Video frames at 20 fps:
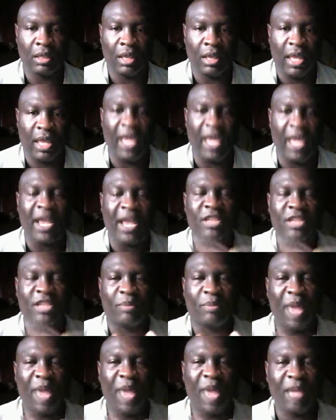And as
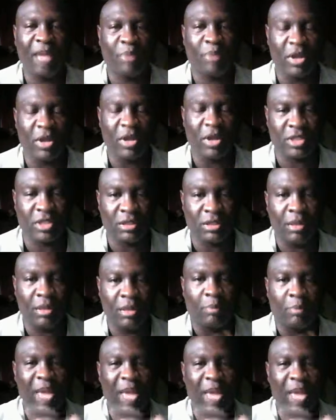a black person,
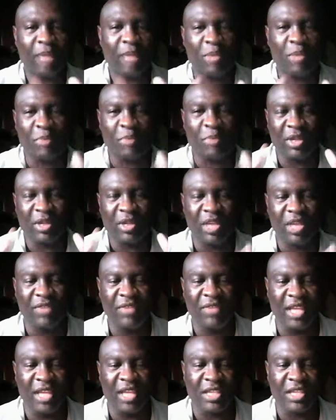black people
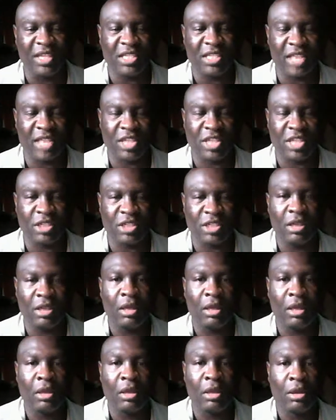living in this nation,
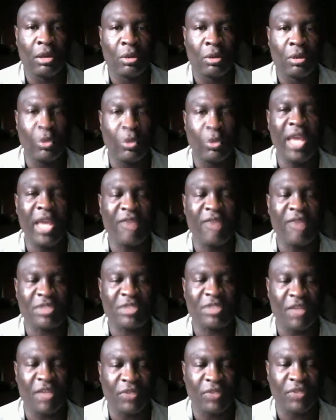we have
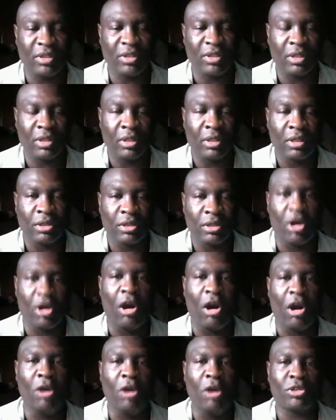suffered the
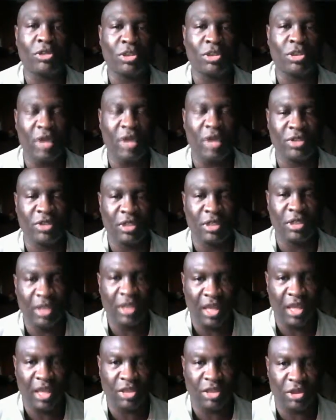whole
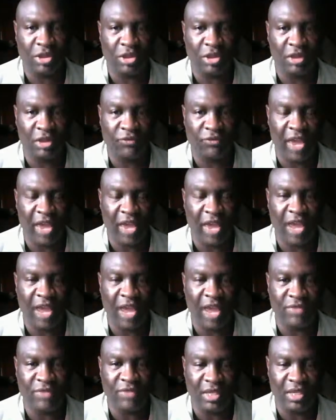235
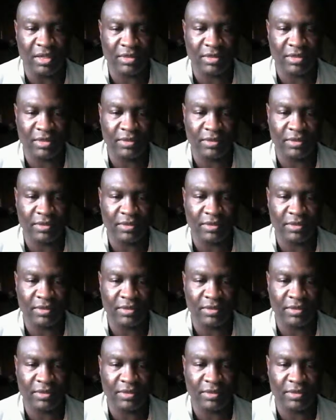years.